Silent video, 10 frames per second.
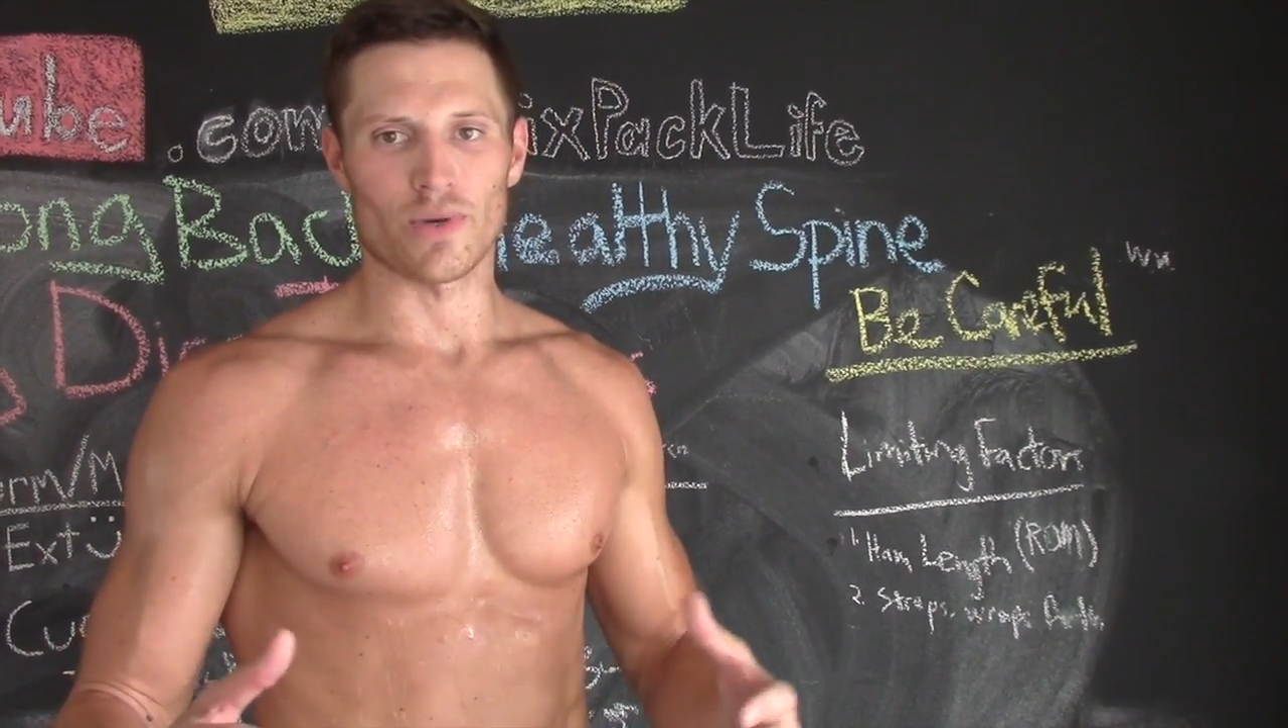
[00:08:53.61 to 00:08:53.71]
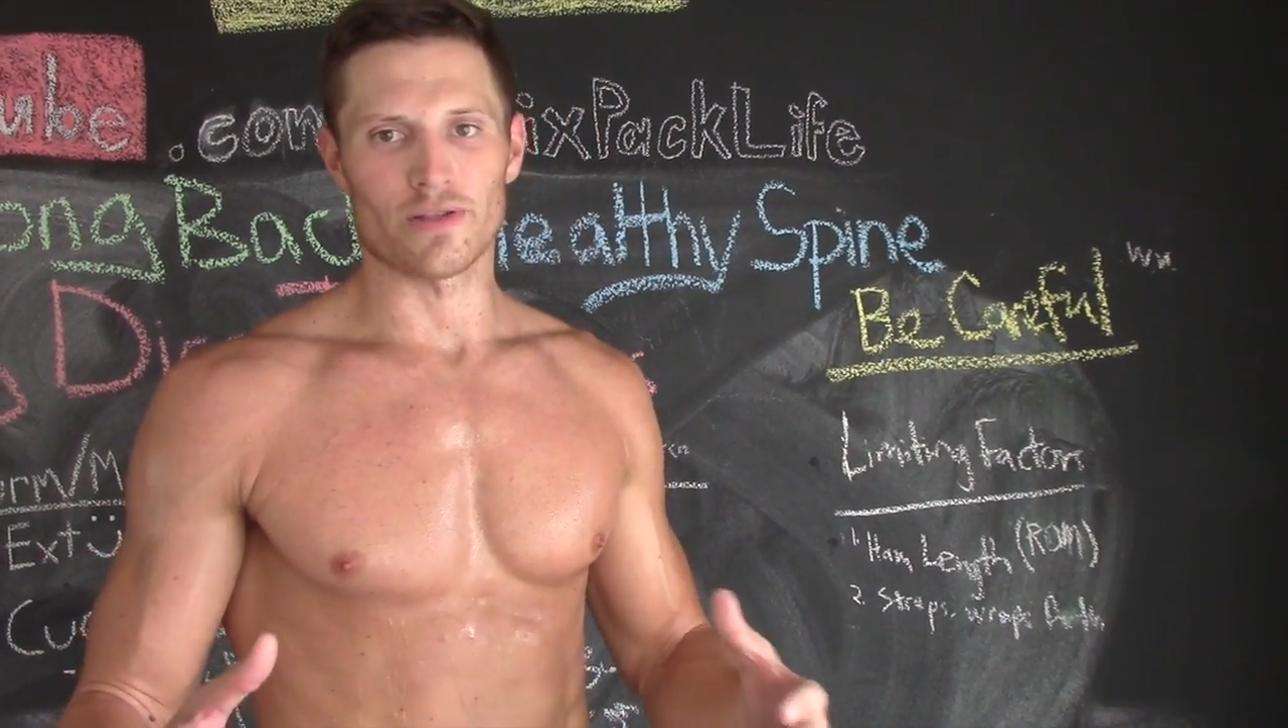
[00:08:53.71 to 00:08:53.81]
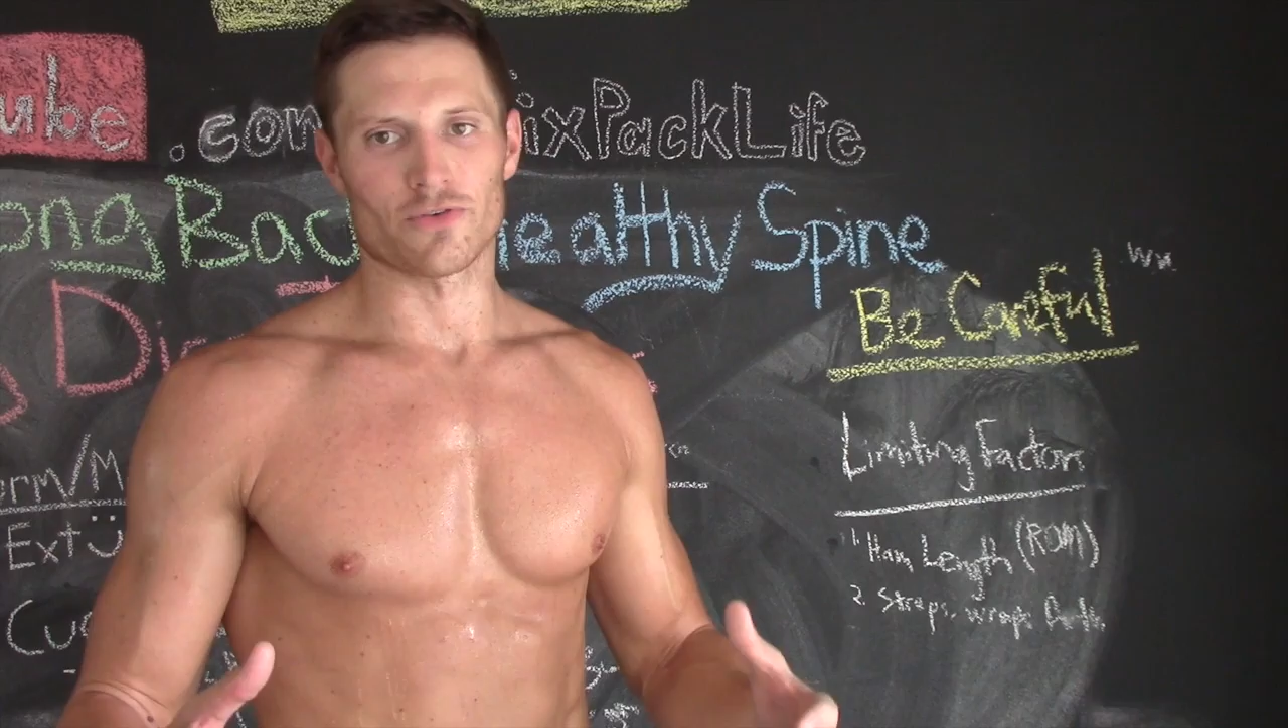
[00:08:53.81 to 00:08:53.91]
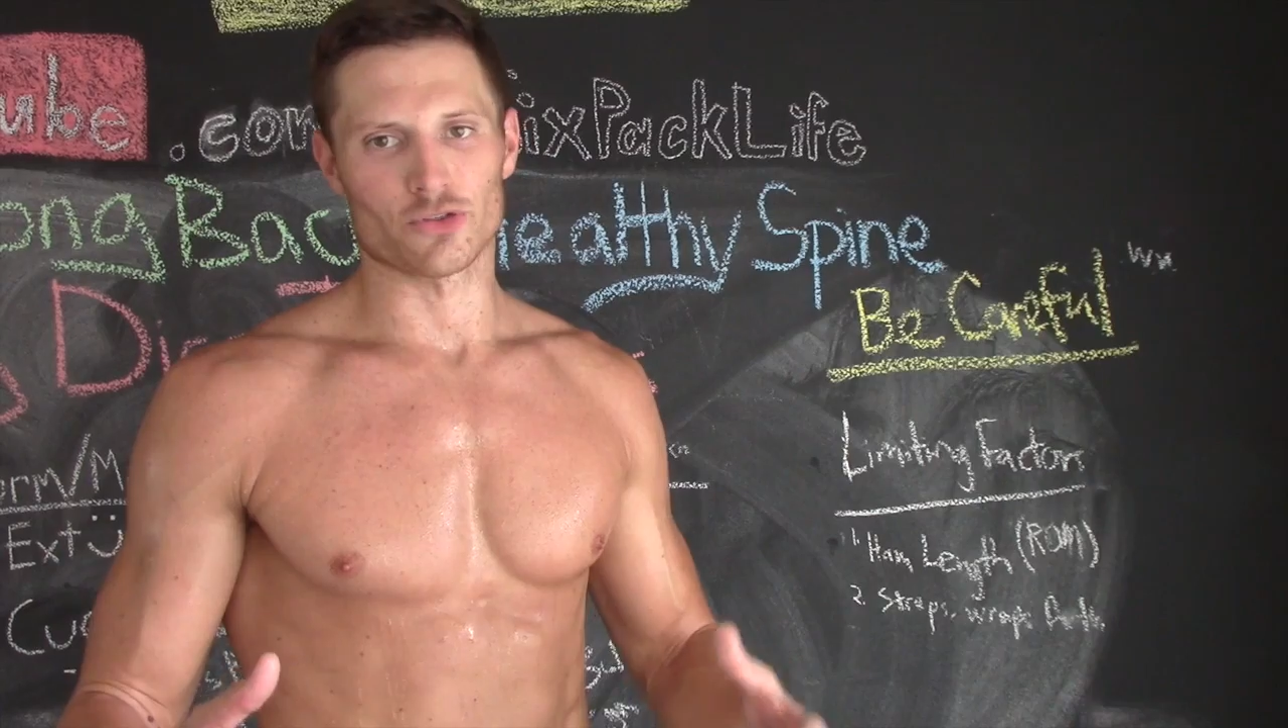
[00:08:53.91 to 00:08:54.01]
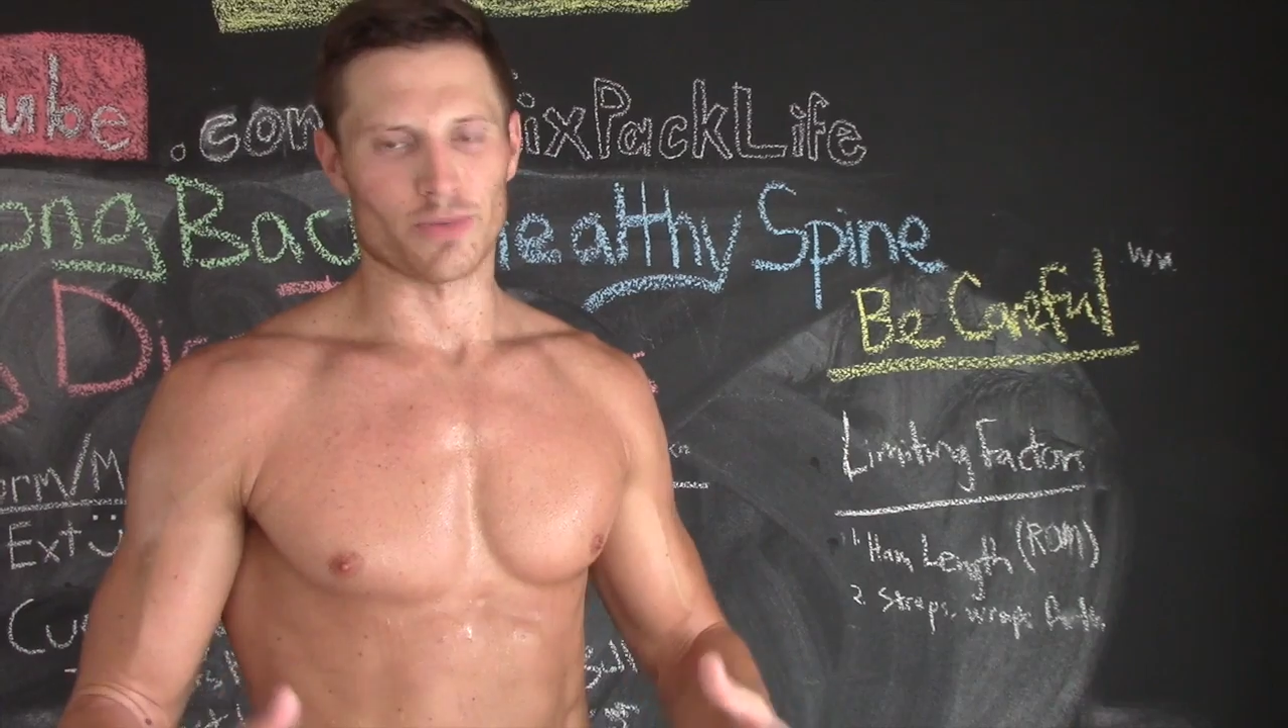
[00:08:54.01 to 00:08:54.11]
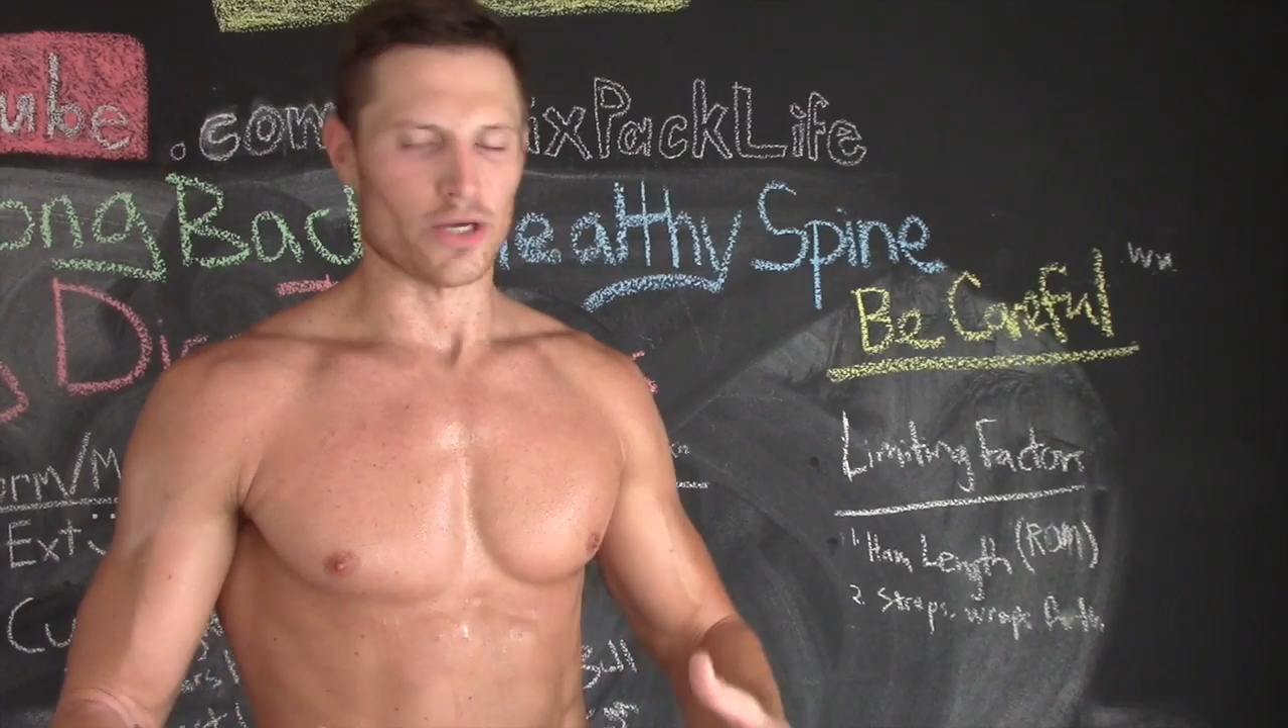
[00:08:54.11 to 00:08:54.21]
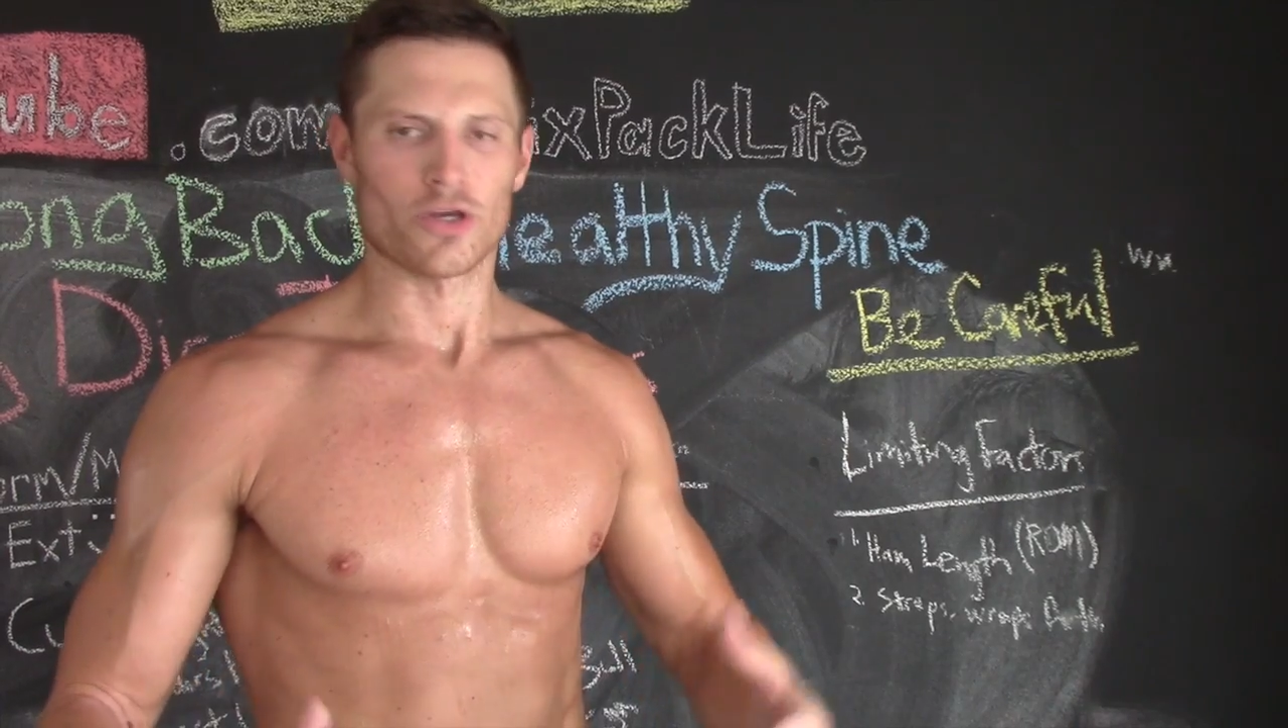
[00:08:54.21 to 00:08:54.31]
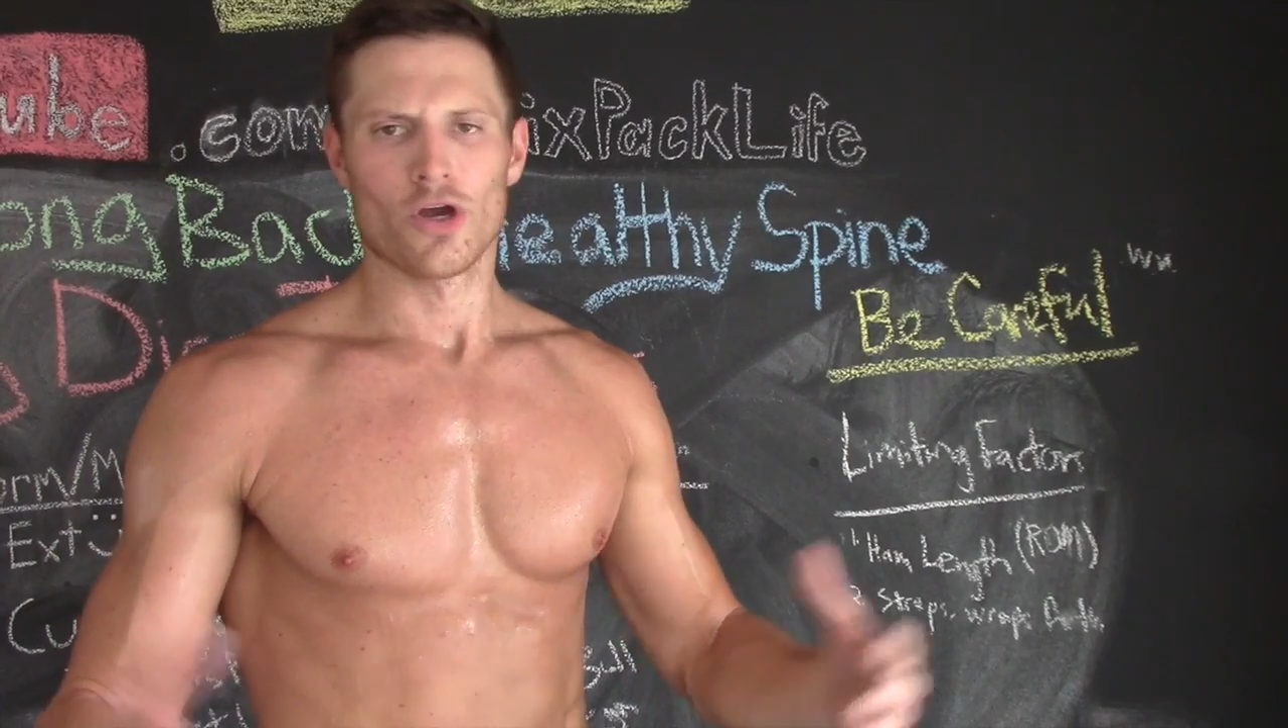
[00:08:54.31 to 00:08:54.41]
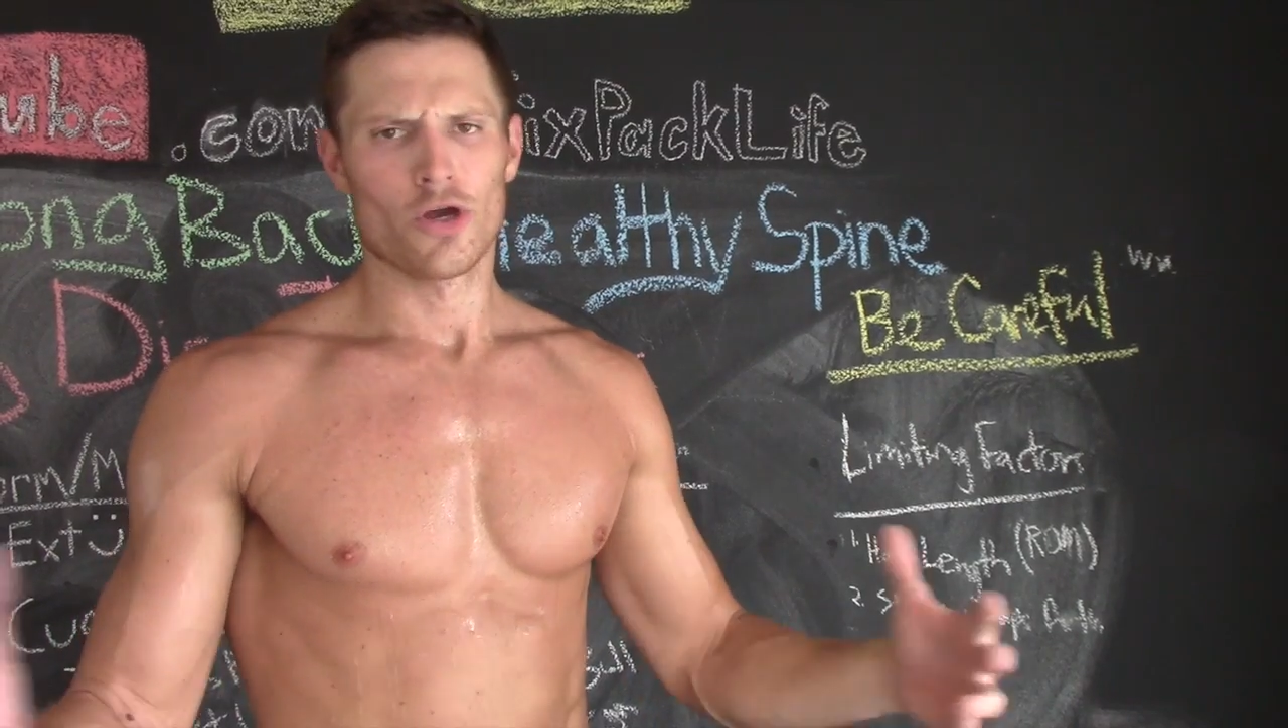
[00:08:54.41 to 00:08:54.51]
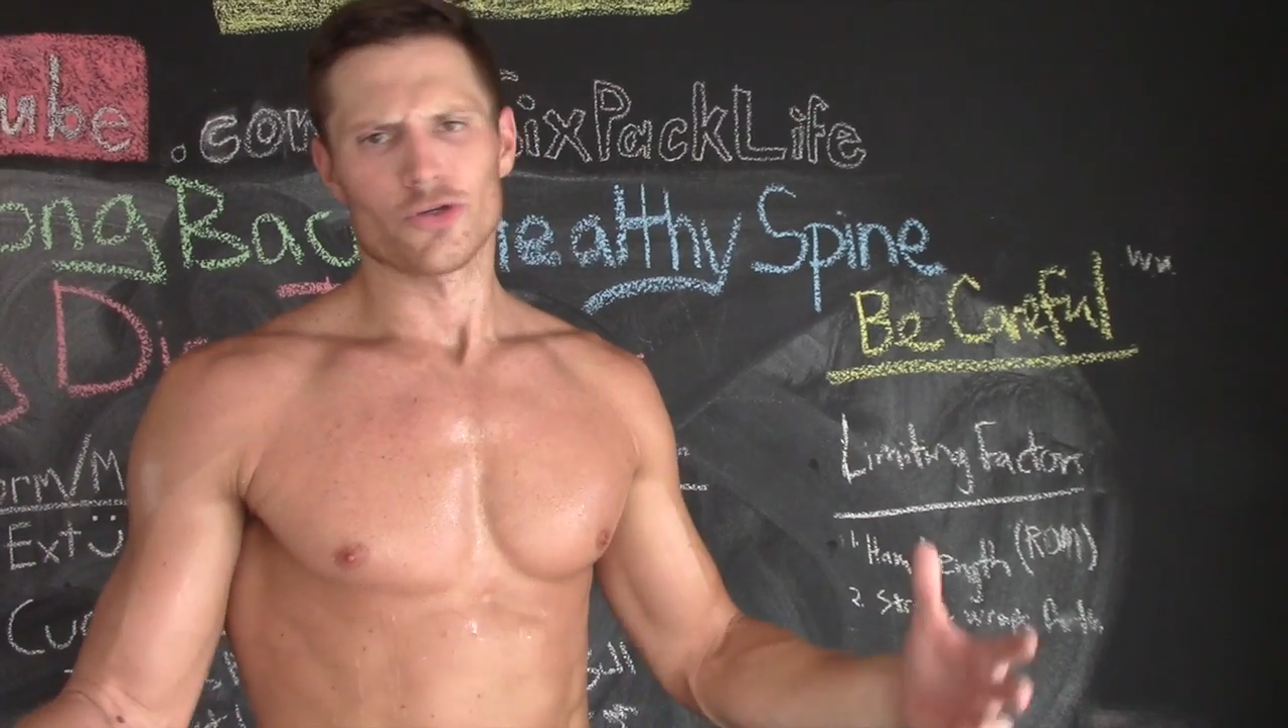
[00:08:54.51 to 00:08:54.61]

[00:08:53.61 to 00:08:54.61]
weightlifters will be like,